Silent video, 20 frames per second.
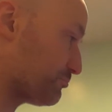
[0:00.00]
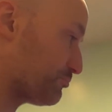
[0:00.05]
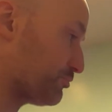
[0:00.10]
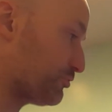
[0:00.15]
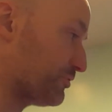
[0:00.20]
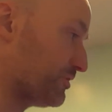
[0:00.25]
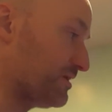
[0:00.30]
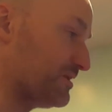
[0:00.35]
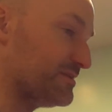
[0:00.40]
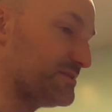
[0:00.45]

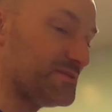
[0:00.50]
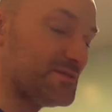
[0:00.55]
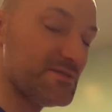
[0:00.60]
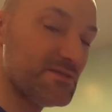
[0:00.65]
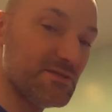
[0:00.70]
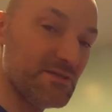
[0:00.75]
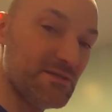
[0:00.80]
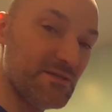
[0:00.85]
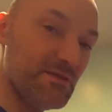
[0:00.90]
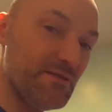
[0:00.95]

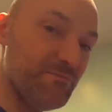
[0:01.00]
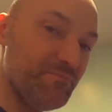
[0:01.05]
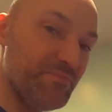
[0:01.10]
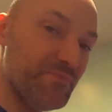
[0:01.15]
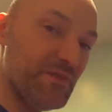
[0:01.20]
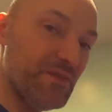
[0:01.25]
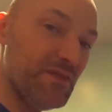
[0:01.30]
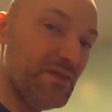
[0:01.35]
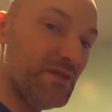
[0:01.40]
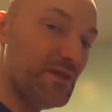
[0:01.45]
print
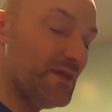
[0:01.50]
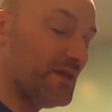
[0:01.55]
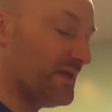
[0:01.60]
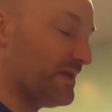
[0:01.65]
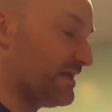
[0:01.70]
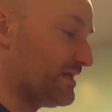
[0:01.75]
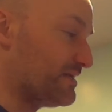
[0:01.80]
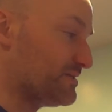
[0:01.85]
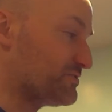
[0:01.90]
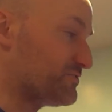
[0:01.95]

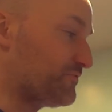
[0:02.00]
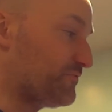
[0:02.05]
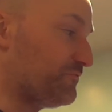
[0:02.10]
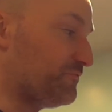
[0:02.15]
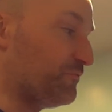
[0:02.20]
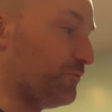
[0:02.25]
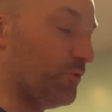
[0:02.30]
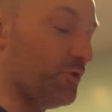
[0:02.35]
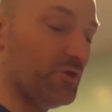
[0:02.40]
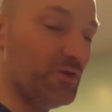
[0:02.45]
is
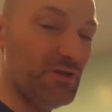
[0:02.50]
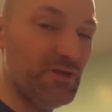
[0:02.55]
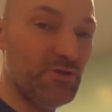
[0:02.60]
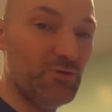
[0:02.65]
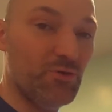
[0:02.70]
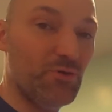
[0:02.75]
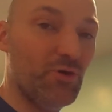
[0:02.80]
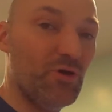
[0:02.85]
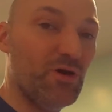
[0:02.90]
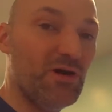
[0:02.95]
falling
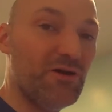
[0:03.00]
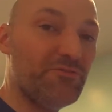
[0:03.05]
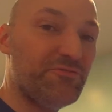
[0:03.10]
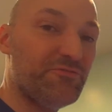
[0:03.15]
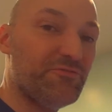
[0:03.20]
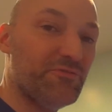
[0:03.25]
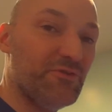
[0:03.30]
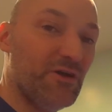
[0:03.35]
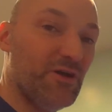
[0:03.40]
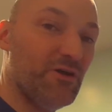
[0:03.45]

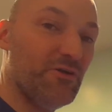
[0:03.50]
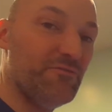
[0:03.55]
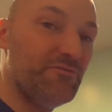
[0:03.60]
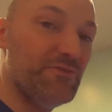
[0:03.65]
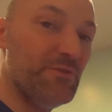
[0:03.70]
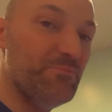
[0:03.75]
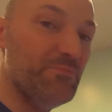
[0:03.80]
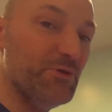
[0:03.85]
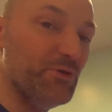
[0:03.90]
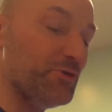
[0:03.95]
off of
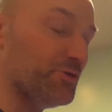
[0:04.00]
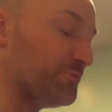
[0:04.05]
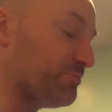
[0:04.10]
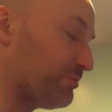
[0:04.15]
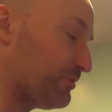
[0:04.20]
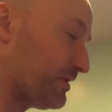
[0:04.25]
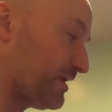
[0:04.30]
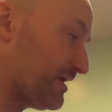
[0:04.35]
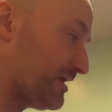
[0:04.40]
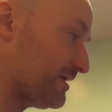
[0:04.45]
the build
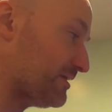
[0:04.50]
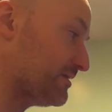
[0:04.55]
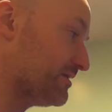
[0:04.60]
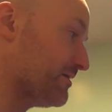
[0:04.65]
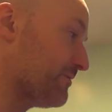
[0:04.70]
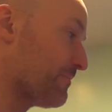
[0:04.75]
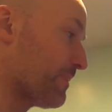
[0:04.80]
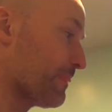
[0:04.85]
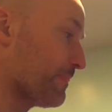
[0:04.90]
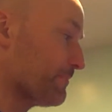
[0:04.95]
plate,
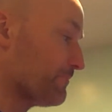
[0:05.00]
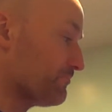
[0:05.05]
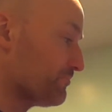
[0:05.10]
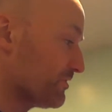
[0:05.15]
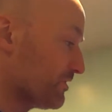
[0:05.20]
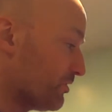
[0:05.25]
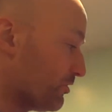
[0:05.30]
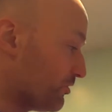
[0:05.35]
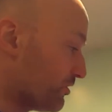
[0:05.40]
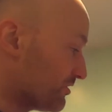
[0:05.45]

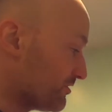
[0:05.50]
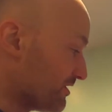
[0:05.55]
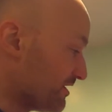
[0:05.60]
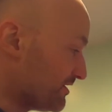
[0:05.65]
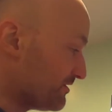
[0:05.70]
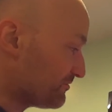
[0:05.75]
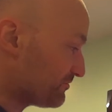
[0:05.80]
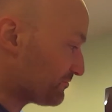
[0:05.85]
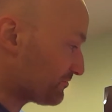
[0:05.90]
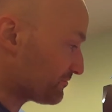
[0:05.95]
or
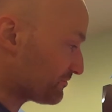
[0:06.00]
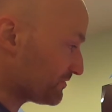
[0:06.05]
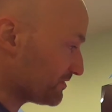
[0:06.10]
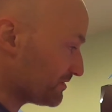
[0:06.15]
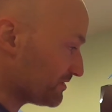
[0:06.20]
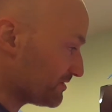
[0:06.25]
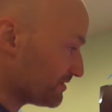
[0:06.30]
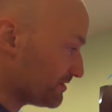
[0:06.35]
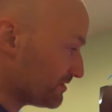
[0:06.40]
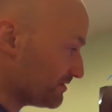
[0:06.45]
if
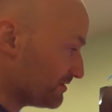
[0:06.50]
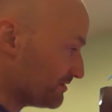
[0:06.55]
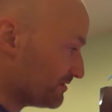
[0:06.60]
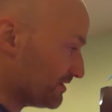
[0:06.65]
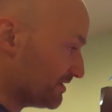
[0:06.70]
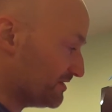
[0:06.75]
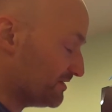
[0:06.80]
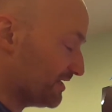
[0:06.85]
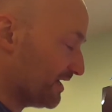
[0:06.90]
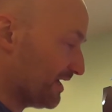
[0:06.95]

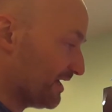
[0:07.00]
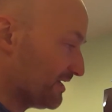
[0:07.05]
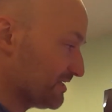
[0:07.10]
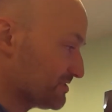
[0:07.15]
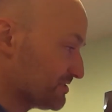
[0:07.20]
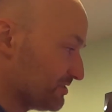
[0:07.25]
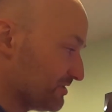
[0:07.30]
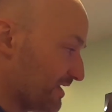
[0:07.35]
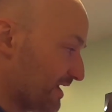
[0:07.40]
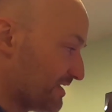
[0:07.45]
the
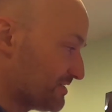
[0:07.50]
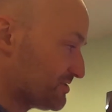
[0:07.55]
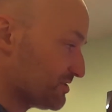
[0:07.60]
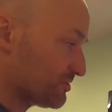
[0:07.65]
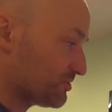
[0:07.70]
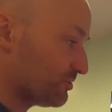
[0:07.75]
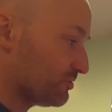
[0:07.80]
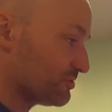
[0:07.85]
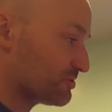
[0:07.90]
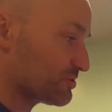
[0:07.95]
nozzle, as
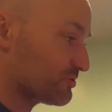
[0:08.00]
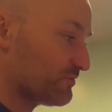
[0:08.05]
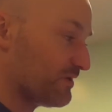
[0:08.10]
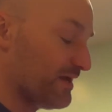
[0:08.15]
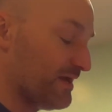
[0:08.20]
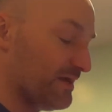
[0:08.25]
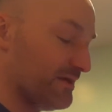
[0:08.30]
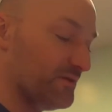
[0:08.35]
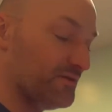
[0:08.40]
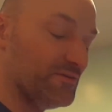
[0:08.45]
it goes
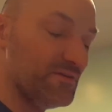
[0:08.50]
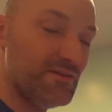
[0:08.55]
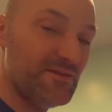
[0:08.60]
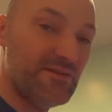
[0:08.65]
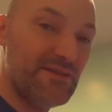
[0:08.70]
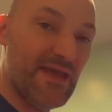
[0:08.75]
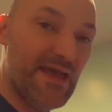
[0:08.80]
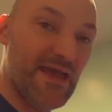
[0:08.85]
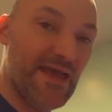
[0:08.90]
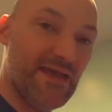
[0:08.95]
around,
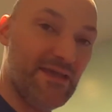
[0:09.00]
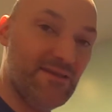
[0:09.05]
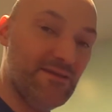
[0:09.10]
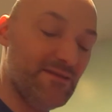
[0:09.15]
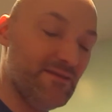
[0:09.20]
that